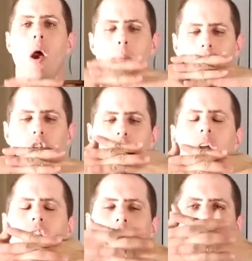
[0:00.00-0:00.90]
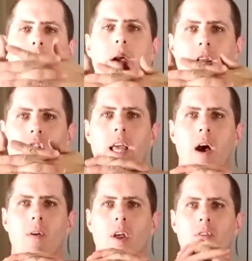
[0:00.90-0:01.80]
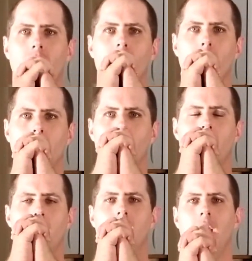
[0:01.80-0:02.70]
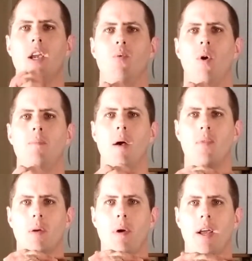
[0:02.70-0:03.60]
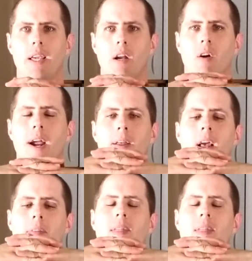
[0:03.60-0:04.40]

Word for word: By stretching it, imagine now your, your muscles are nice and tight, you warmed up, they're about here, right?